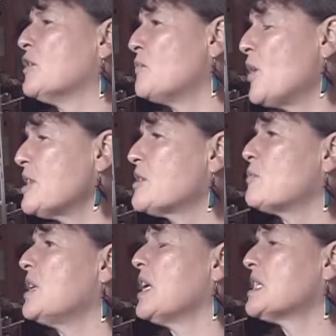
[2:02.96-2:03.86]

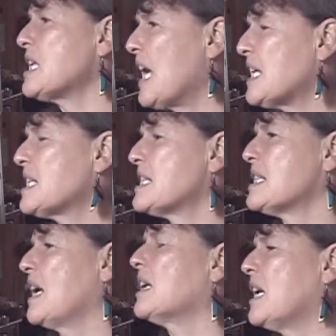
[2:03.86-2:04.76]
adversary
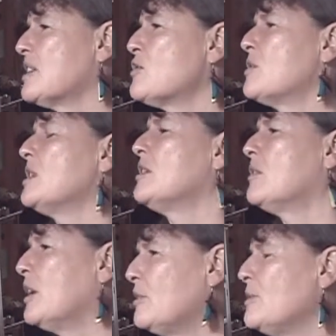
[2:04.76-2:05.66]
attacks a country,
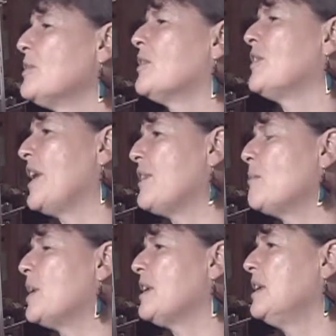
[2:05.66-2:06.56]
your own or another
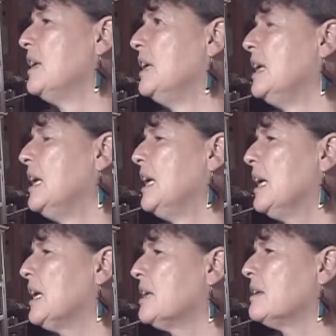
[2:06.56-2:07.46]
one,
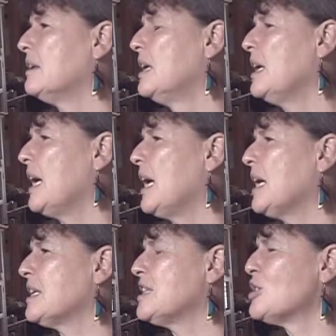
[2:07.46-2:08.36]

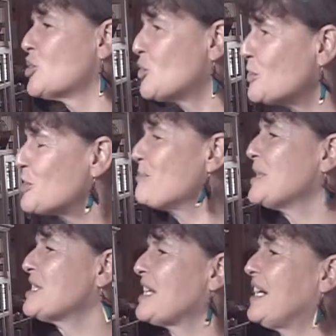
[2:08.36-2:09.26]
and shoots a
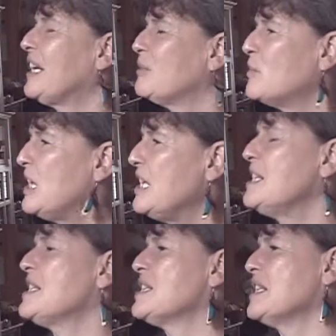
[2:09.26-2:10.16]
missile,
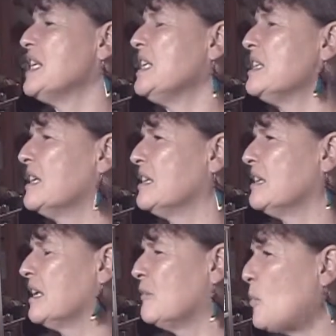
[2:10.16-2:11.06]
releases
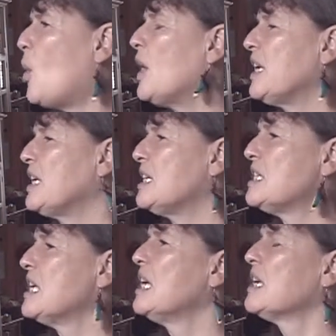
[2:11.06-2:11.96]
a
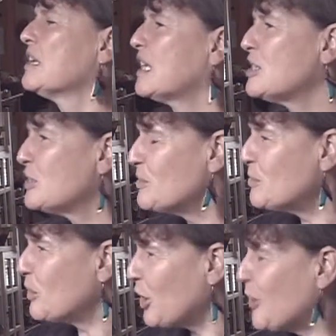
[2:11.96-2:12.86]
warhead, that
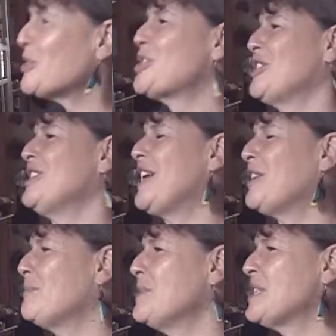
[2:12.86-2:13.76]
you launch
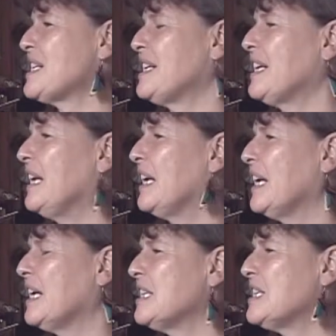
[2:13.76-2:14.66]
another missile
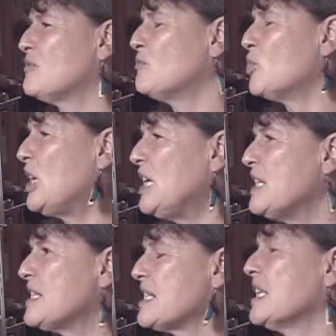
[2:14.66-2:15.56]
and
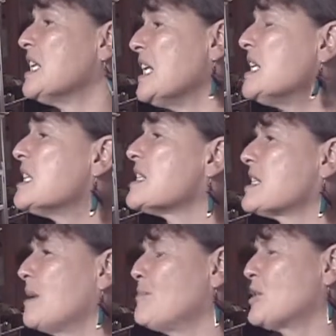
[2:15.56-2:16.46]
release an
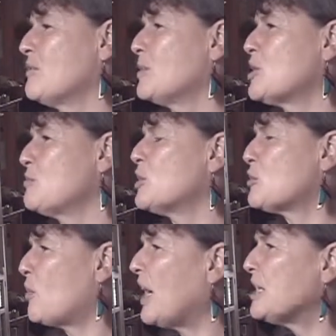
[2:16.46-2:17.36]
interceptor which would
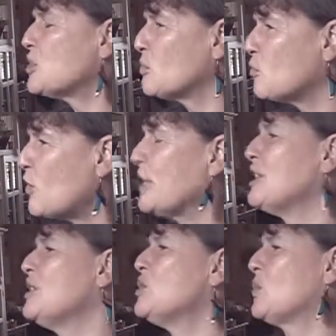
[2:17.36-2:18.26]
try to run
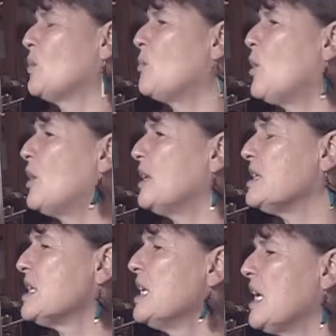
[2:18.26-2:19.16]
into the
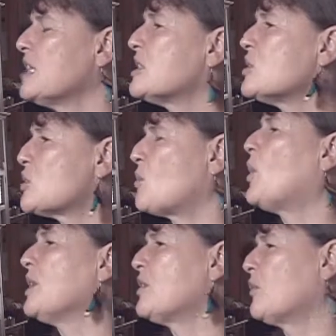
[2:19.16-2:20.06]
warhead and
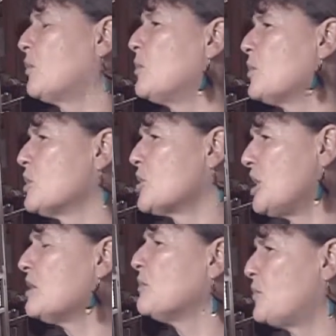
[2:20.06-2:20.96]
destroy it through
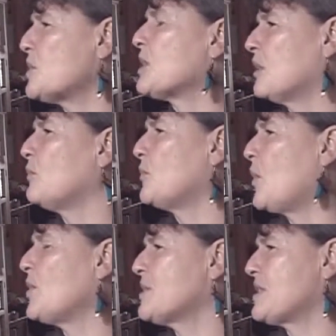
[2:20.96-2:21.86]
sheer physical
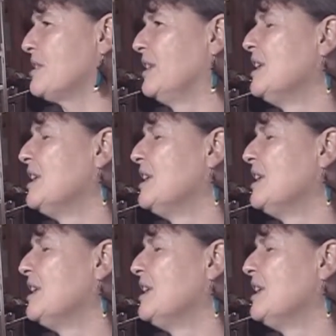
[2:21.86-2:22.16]
force.